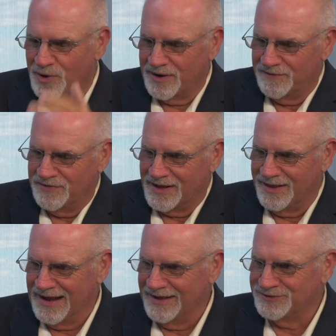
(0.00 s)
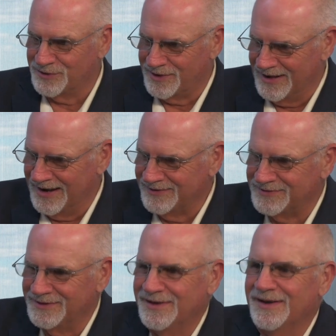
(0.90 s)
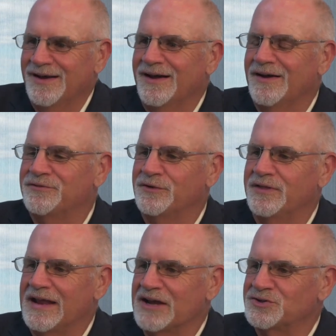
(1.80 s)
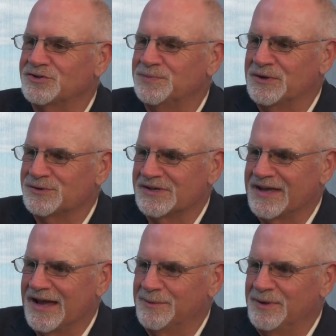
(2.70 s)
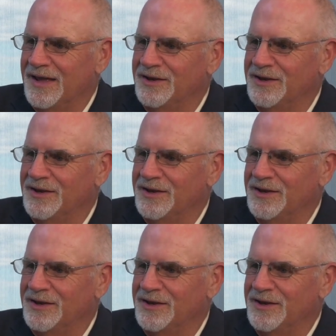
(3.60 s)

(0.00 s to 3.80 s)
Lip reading: part of the class, your class, for the National Speakers Academy,